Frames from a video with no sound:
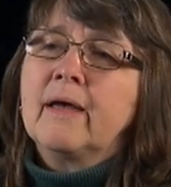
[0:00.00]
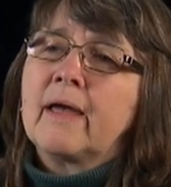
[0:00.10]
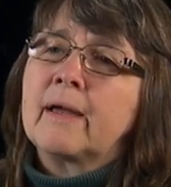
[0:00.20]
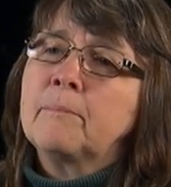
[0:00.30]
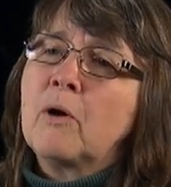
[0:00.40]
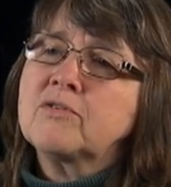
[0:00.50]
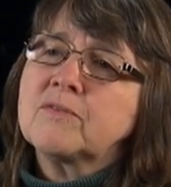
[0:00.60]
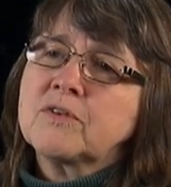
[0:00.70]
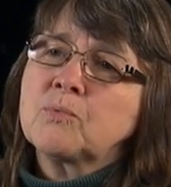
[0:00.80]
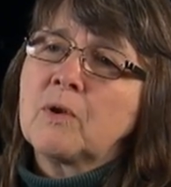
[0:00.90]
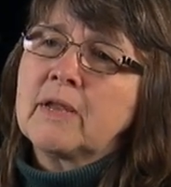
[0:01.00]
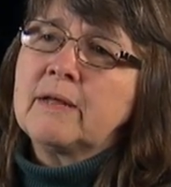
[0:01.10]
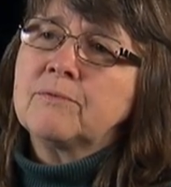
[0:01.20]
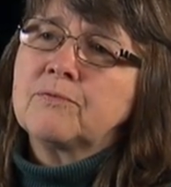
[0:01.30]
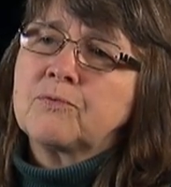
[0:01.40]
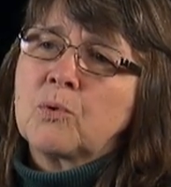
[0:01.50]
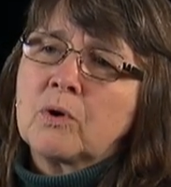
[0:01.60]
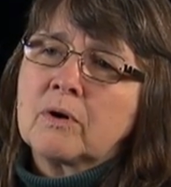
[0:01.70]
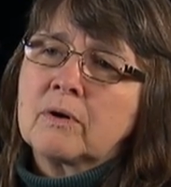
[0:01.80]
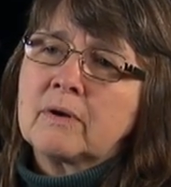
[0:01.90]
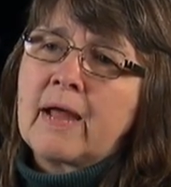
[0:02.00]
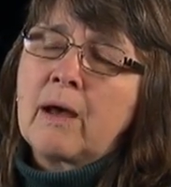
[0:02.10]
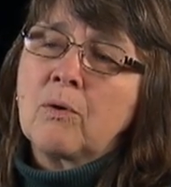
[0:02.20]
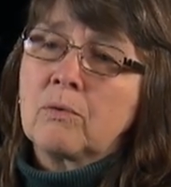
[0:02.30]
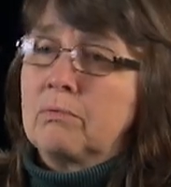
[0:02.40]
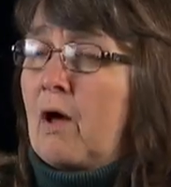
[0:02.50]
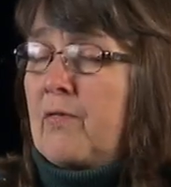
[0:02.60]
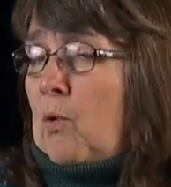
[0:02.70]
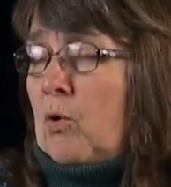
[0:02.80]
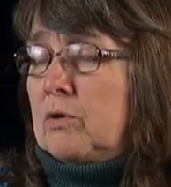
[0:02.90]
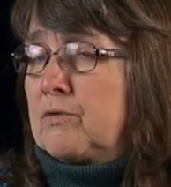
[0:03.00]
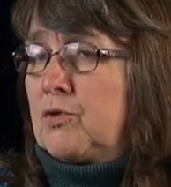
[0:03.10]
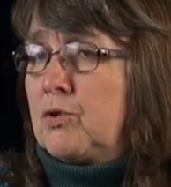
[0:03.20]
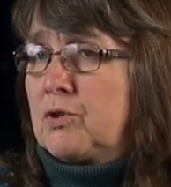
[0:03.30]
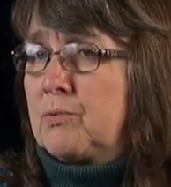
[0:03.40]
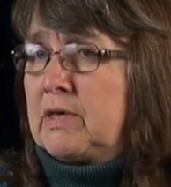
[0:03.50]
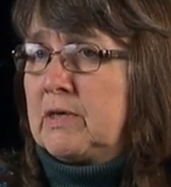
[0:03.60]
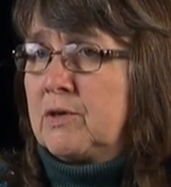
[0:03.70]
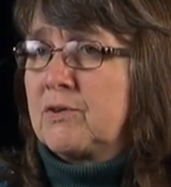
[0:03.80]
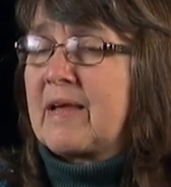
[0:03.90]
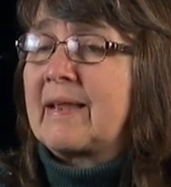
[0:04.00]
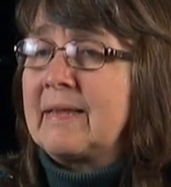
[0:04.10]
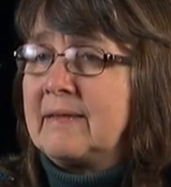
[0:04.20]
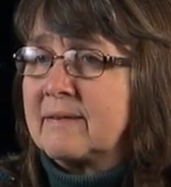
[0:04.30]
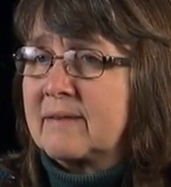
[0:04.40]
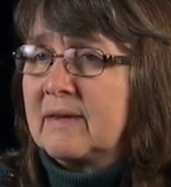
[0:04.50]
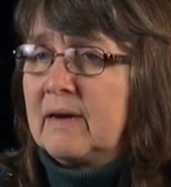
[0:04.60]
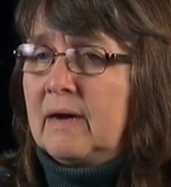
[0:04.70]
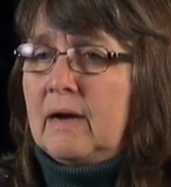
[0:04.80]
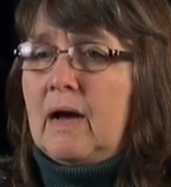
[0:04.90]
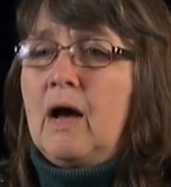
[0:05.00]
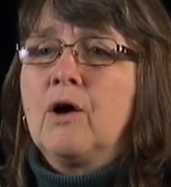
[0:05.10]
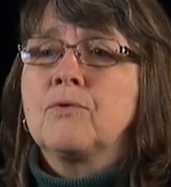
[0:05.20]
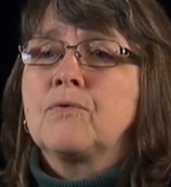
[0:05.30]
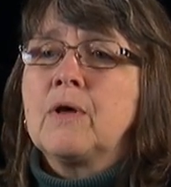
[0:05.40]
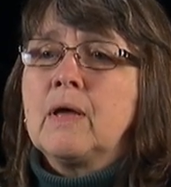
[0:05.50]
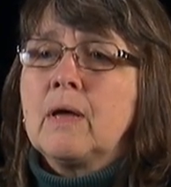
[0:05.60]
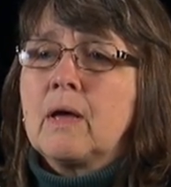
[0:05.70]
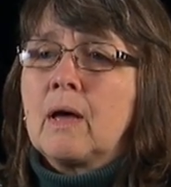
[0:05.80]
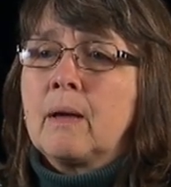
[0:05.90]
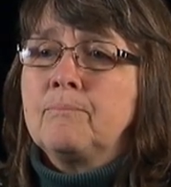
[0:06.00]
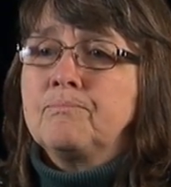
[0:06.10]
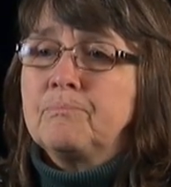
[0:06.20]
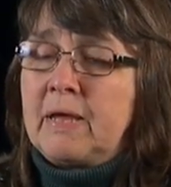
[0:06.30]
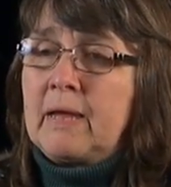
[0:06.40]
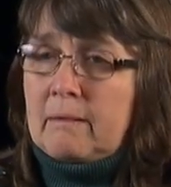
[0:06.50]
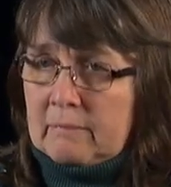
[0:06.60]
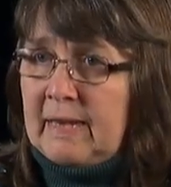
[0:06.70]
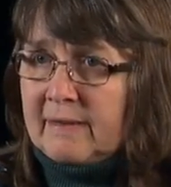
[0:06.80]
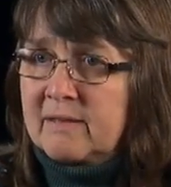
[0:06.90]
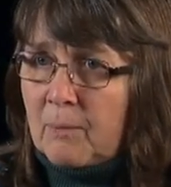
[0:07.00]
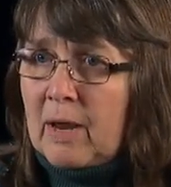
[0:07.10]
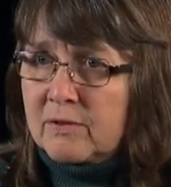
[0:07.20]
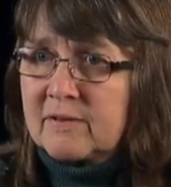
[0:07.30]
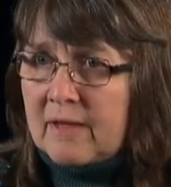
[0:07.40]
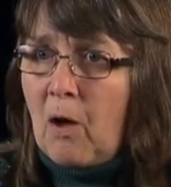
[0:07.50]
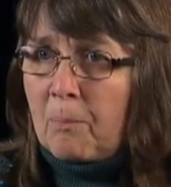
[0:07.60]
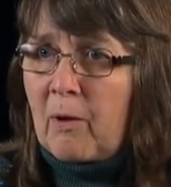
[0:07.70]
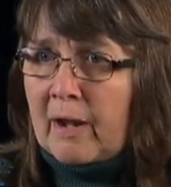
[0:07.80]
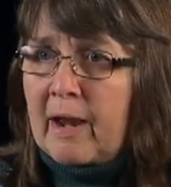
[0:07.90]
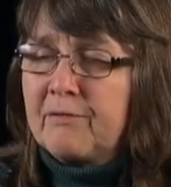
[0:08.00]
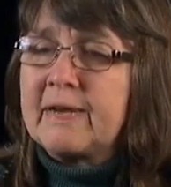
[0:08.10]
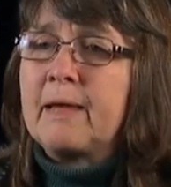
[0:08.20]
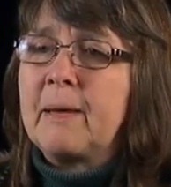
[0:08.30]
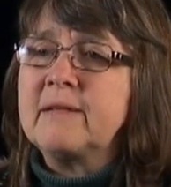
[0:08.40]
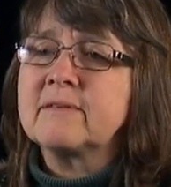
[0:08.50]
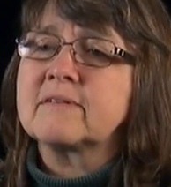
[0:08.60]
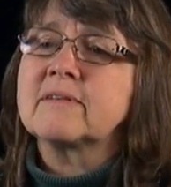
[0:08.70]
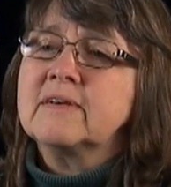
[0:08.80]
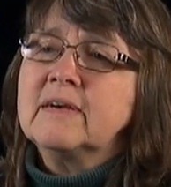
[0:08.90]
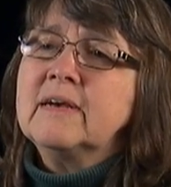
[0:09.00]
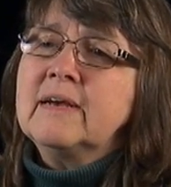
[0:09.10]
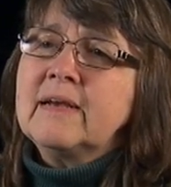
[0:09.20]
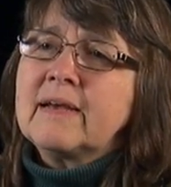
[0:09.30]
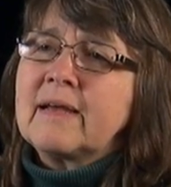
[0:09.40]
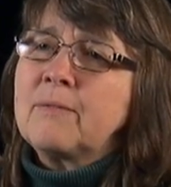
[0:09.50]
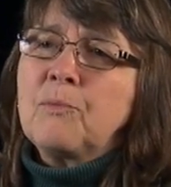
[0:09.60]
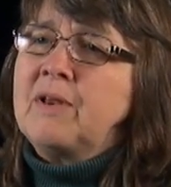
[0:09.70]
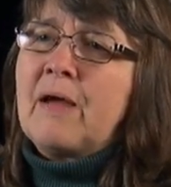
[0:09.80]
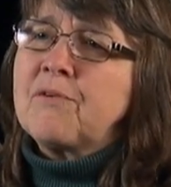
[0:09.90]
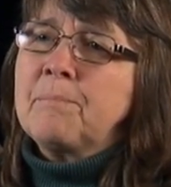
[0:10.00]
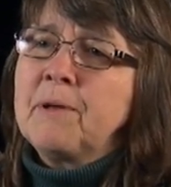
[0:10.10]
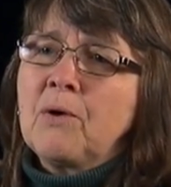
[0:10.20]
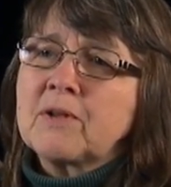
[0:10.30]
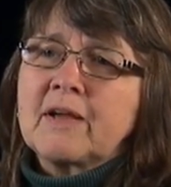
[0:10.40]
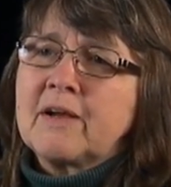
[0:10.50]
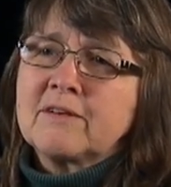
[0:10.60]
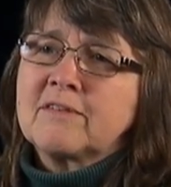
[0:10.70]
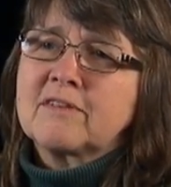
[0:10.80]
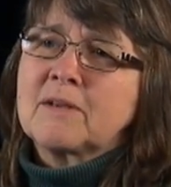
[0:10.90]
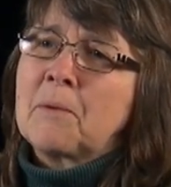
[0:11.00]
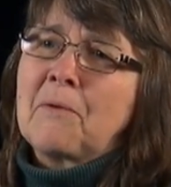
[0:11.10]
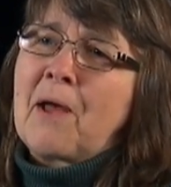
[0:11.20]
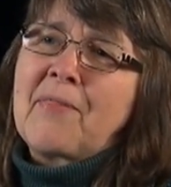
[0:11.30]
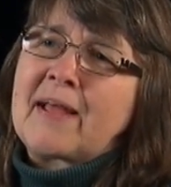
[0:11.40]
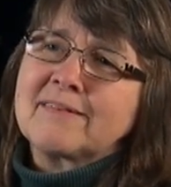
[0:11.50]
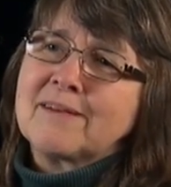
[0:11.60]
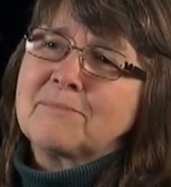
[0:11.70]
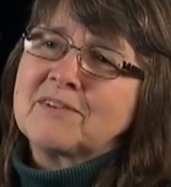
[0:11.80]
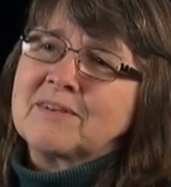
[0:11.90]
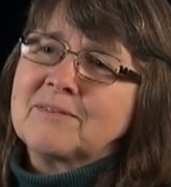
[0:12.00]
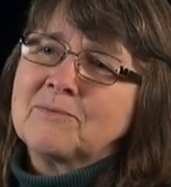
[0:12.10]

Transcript: And most of us will live for now on the order of 2 to 3 years at least of needing someone else's help on an everyday basis. And we never built a care system around that assumption.